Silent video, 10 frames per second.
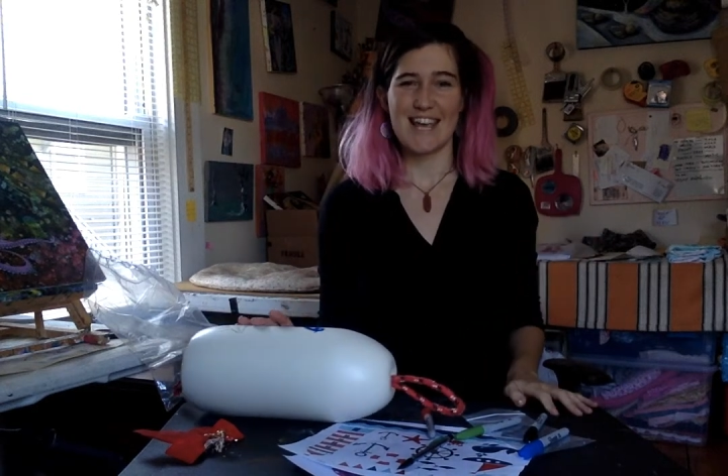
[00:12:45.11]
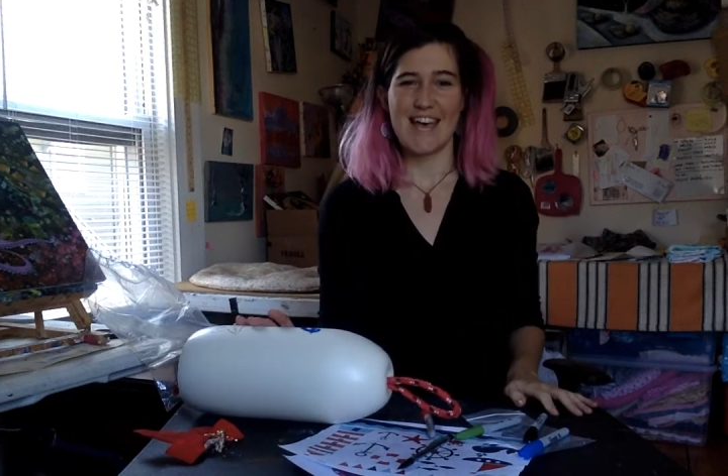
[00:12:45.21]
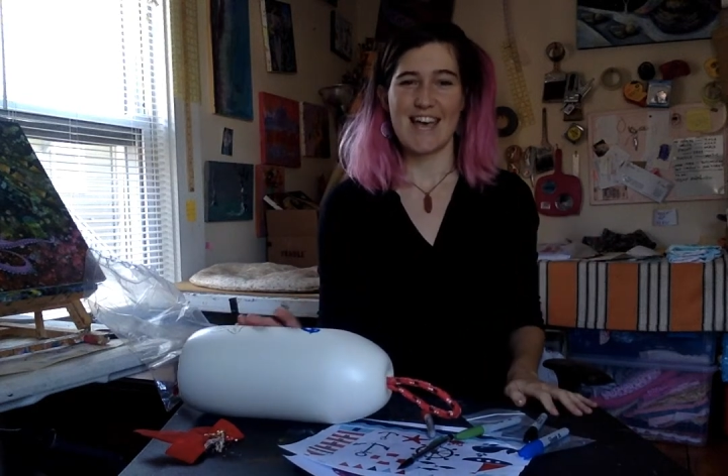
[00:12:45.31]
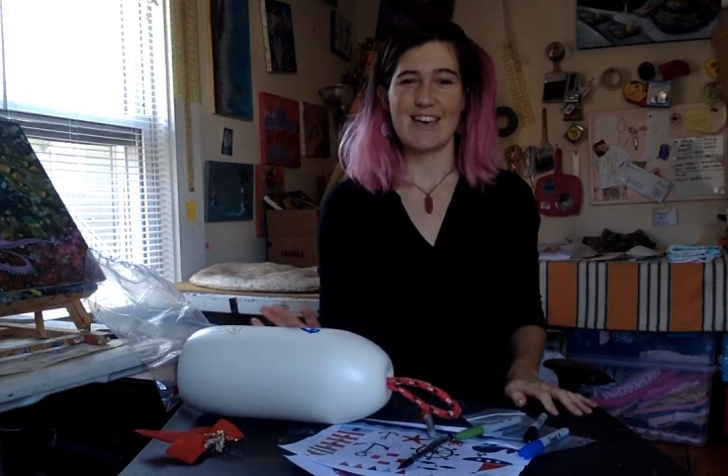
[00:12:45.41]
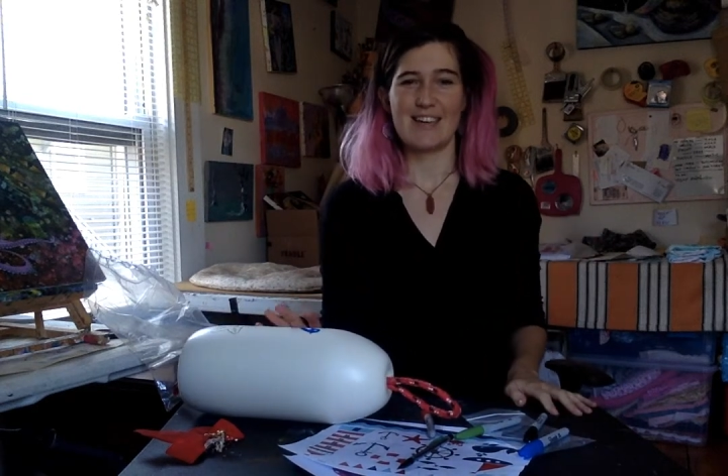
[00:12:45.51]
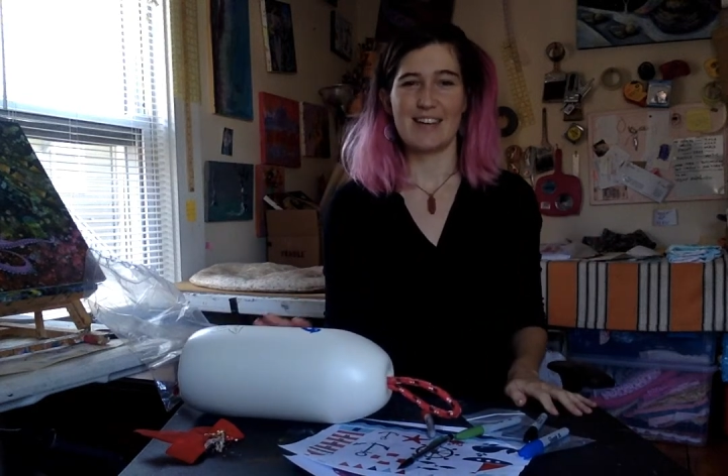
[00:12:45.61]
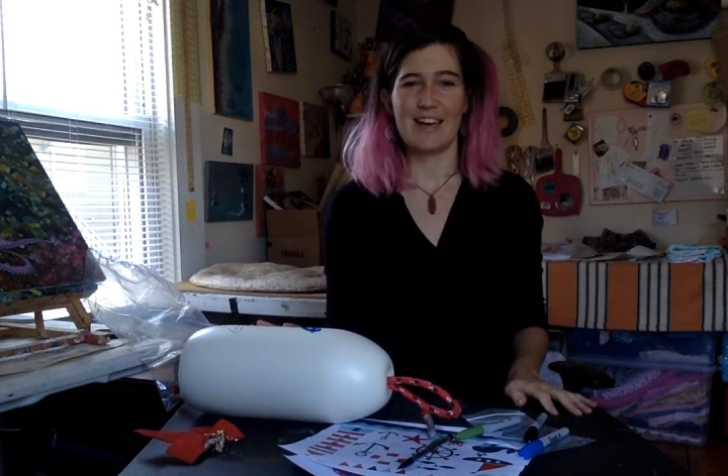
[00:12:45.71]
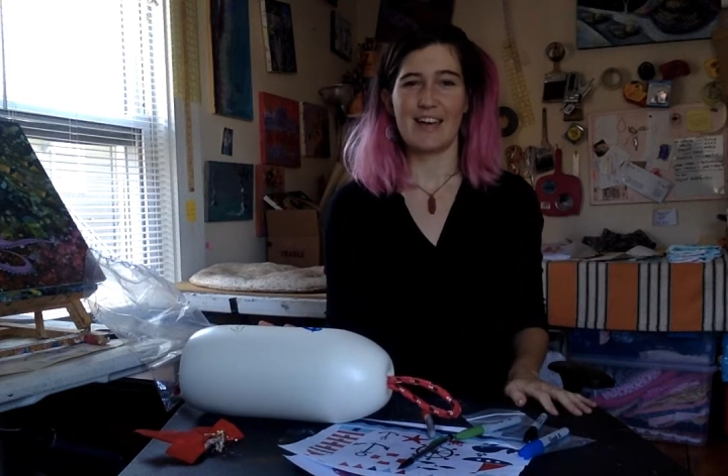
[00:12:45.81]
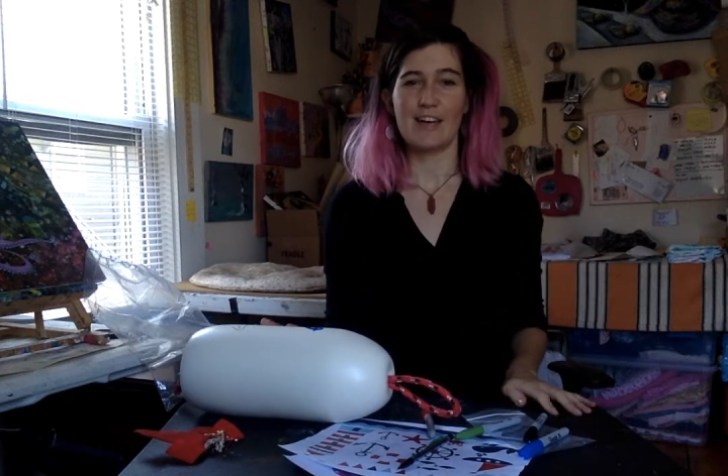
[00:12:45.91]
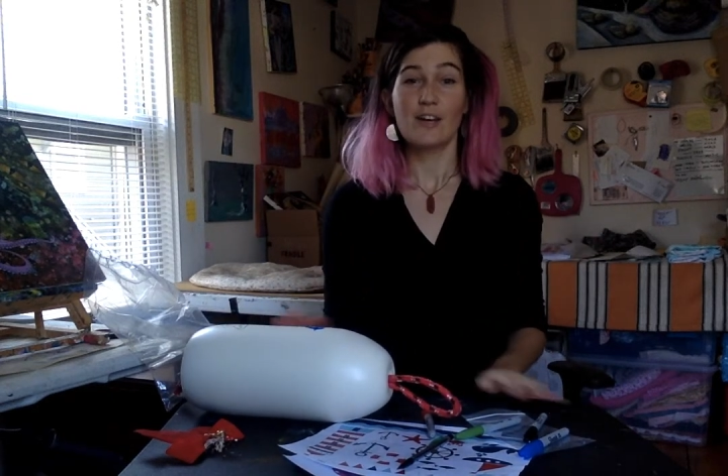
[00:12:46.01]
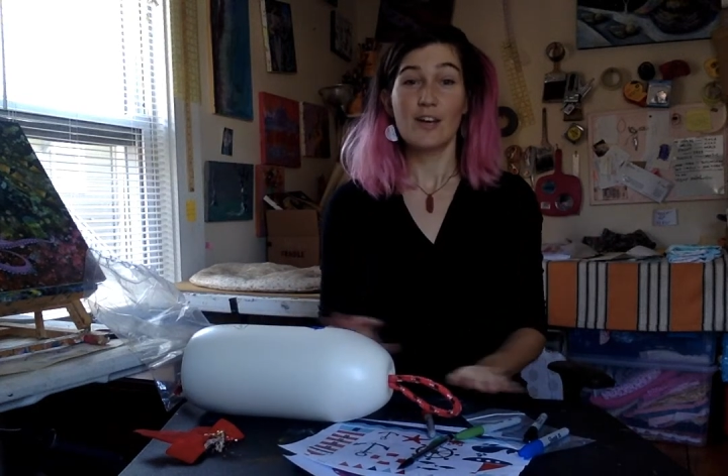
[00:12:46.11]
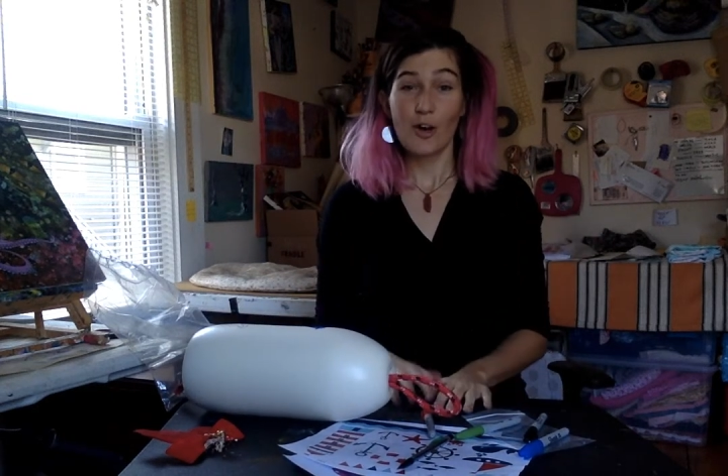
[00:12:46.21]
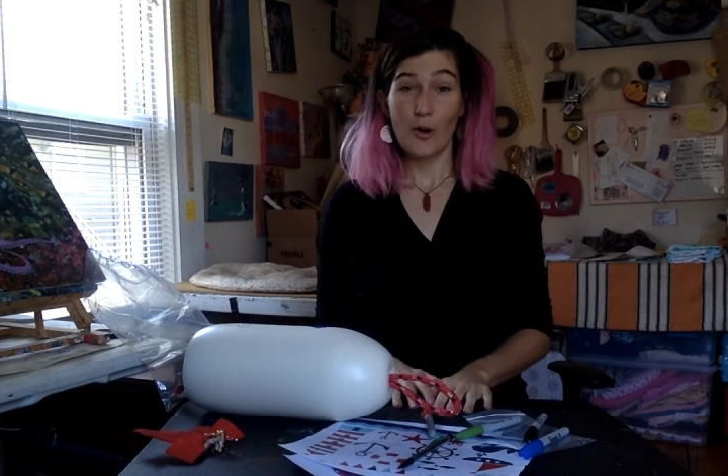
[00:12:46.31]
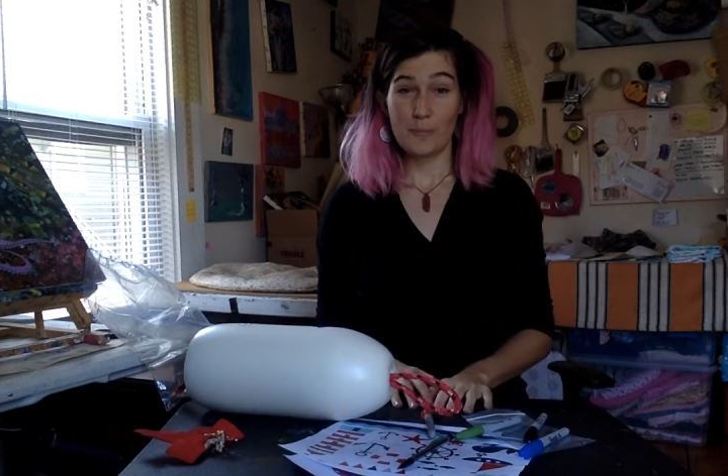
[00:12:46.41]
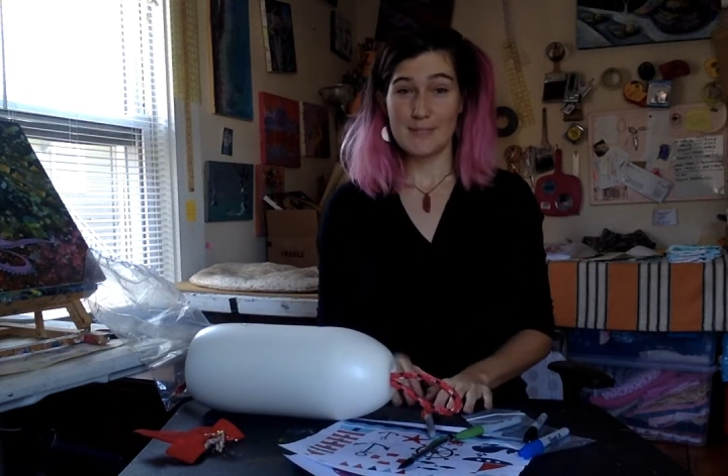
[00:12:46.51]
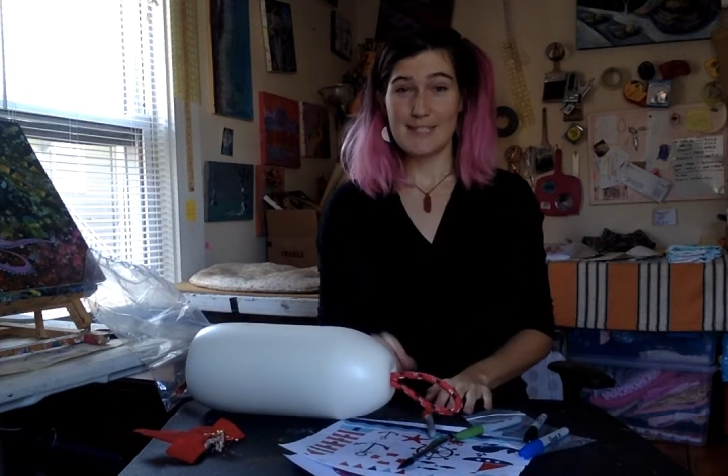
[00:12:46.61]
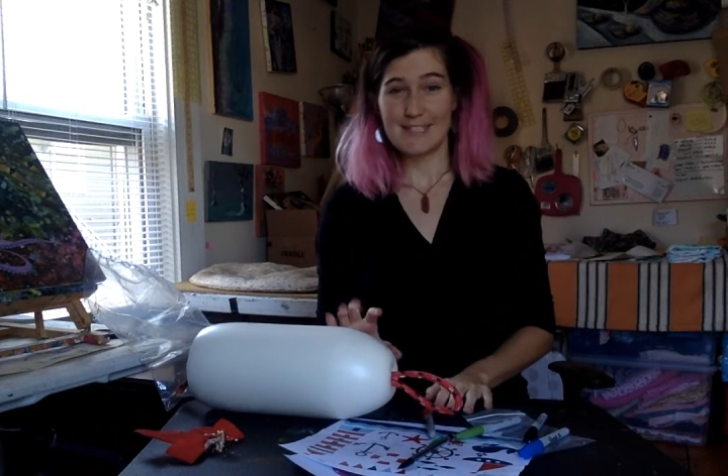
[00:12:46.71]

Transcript: and I hope to